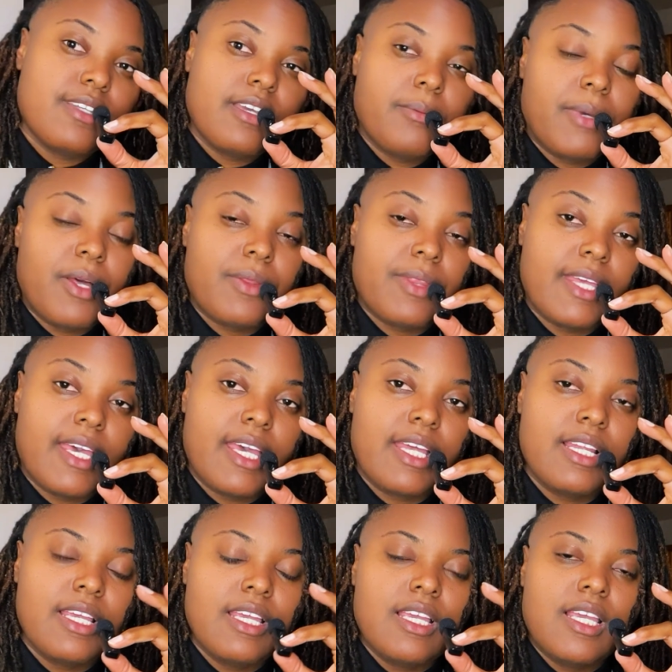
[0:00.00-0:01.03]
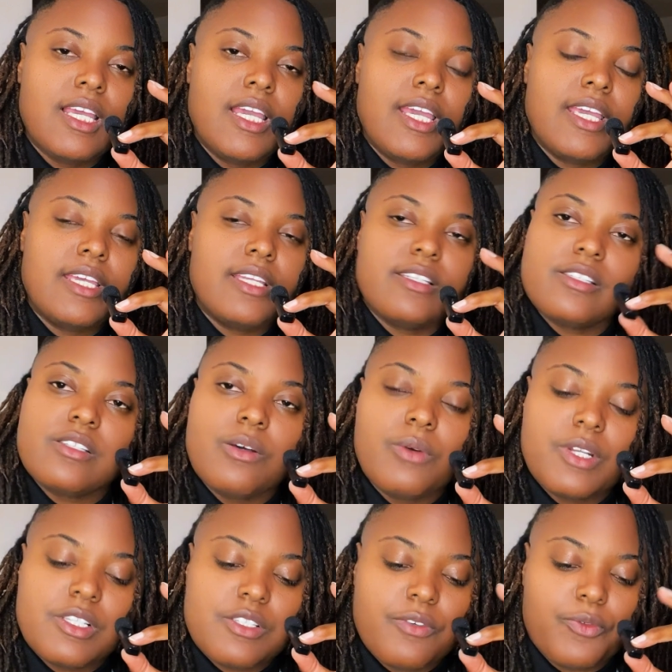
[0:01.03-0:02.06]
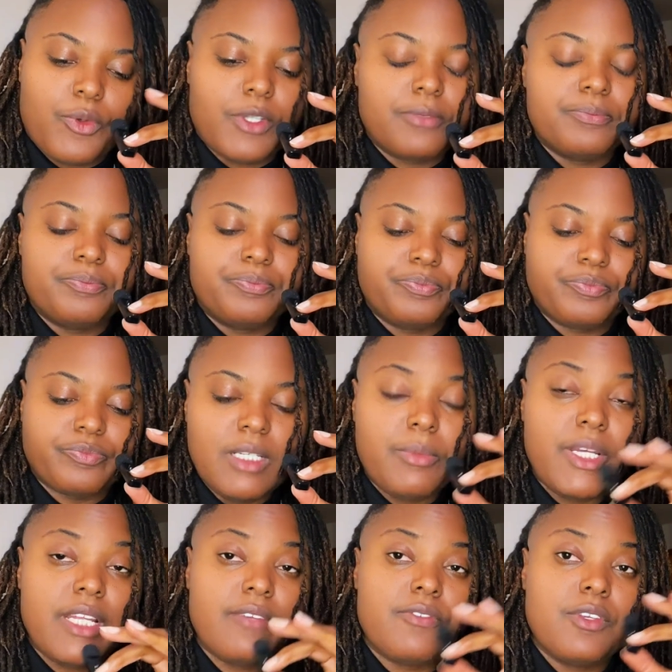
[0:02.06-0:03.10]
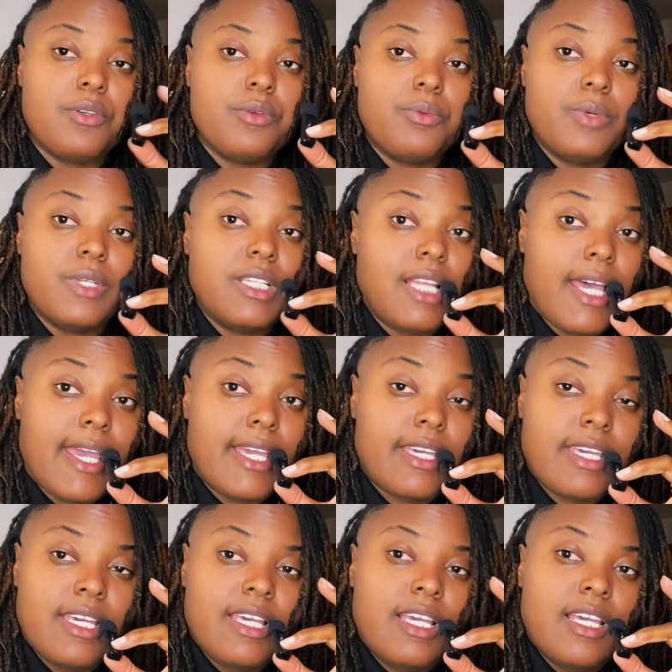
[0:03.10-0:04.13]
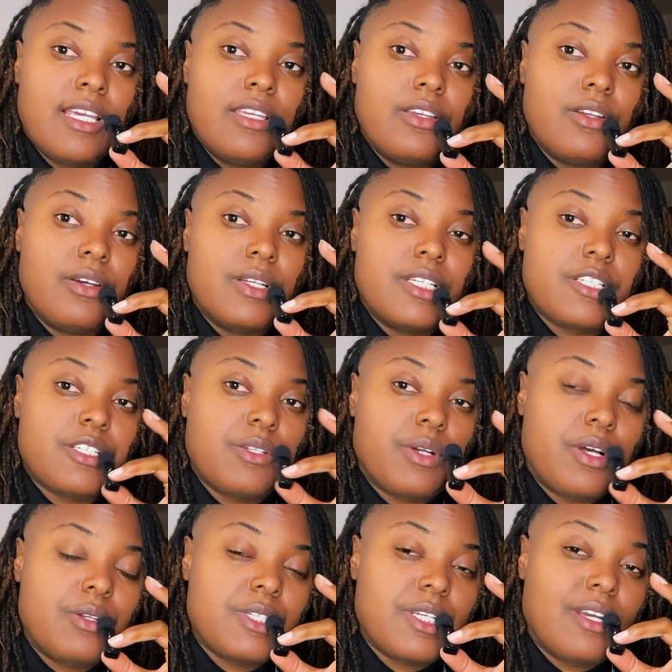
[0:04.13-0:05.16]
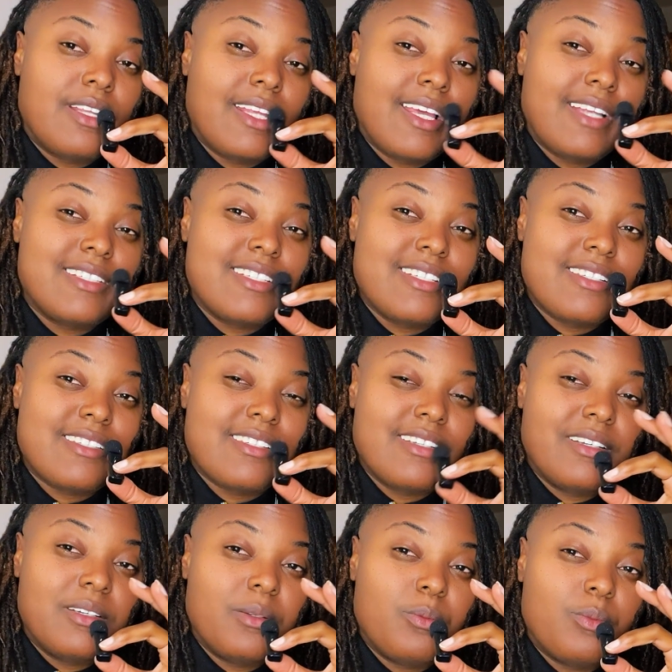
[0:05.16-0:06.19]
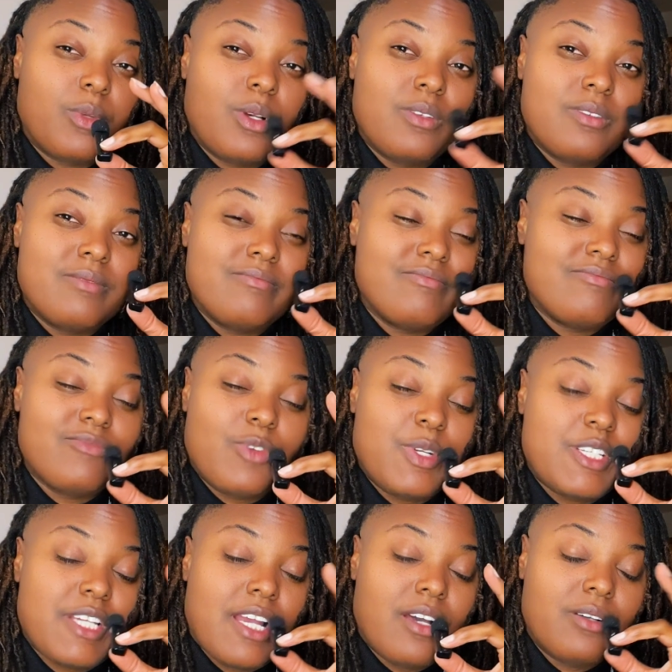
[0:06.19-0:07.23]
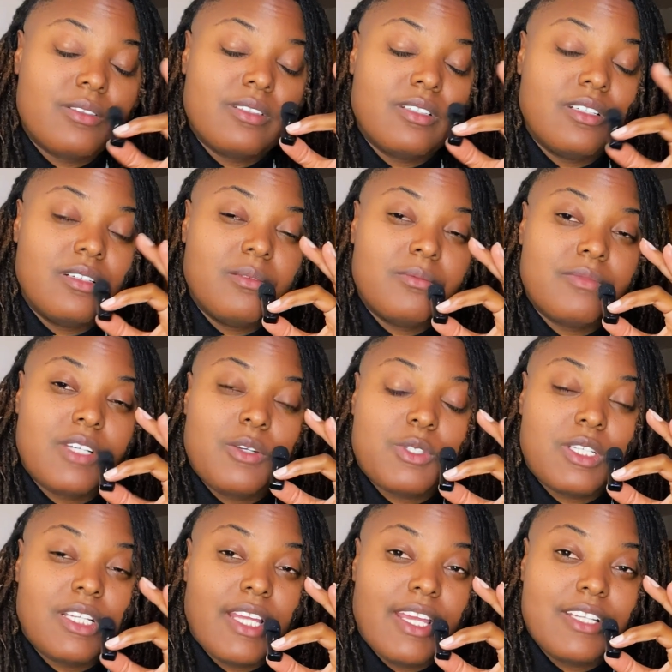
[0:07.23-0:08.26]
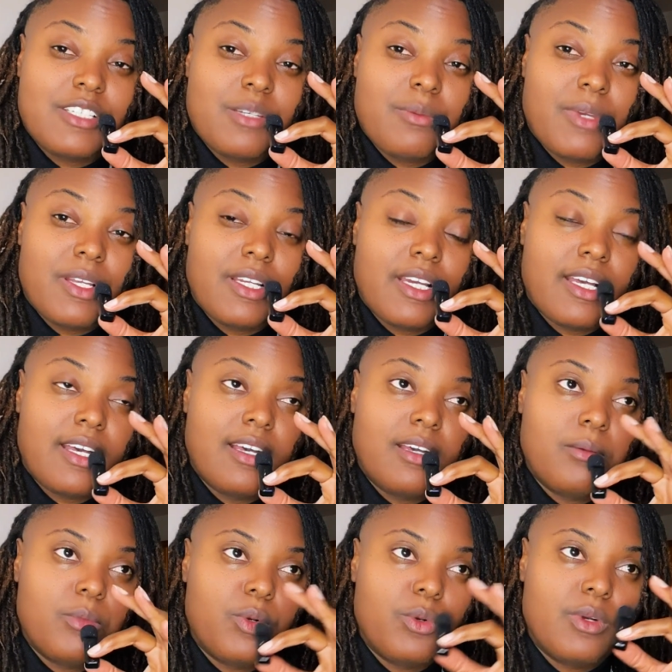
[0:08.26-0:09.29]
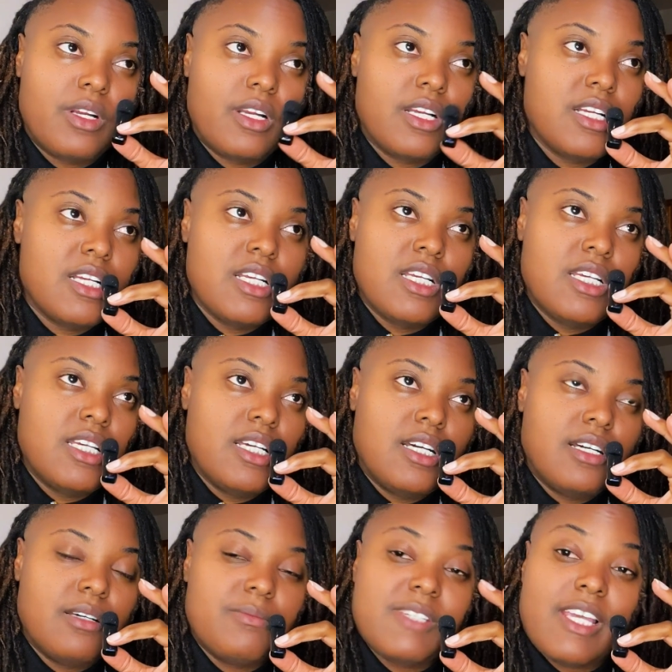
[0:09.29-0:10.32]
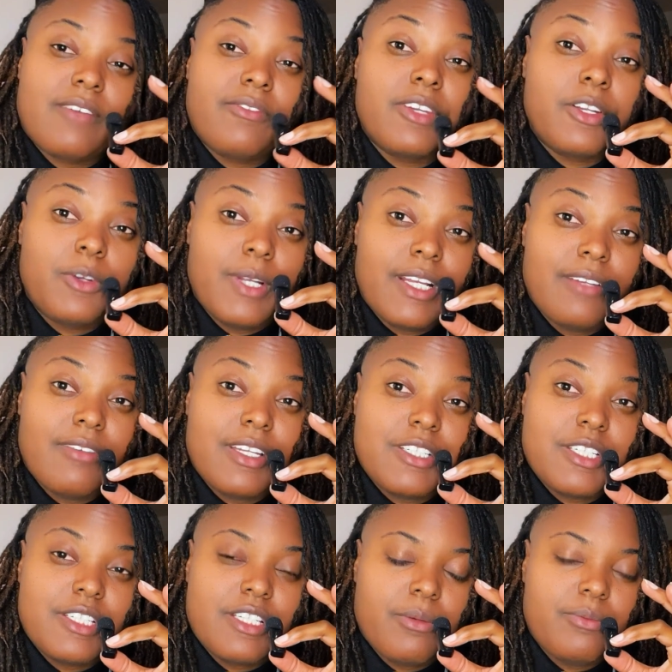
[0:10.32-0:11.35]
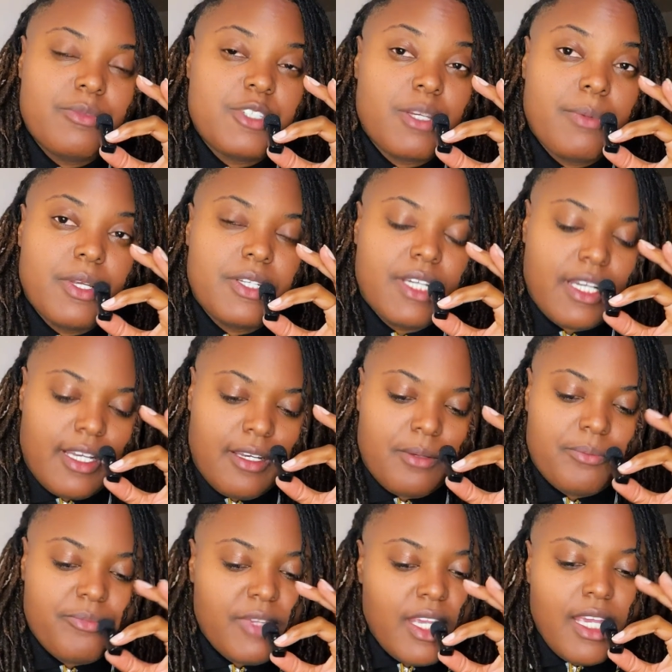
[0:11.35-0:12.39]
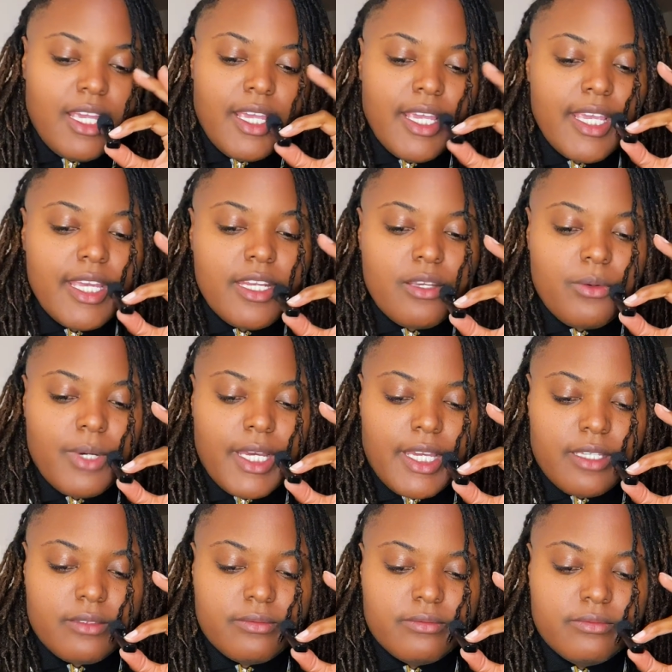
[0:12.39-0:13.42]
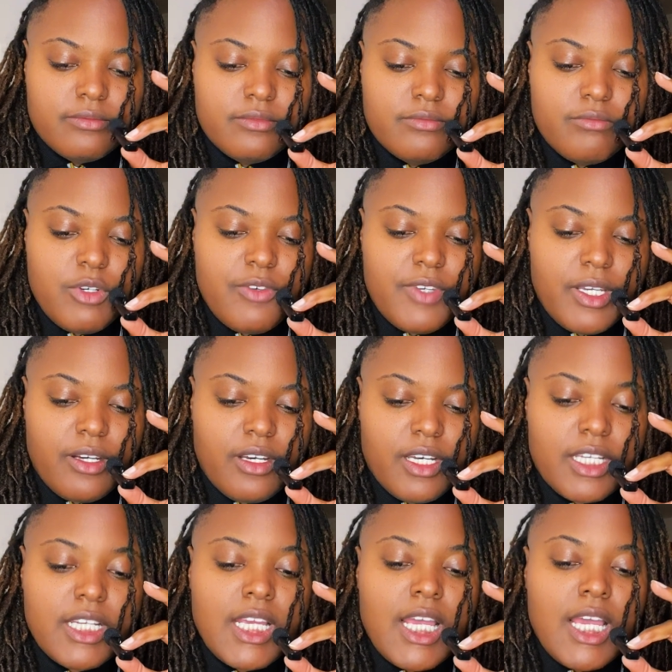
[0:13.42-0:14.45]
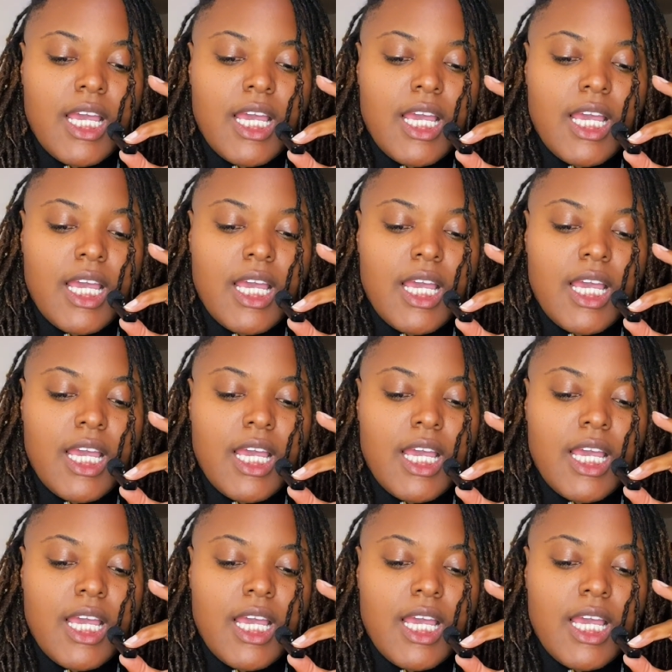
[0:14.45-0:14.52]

think about that, and so on and so forth. But if you would like, additional coaching on that, just reach out, coachclene@gmail.com or techfitcreative@gmail.com. Anyway, moving on.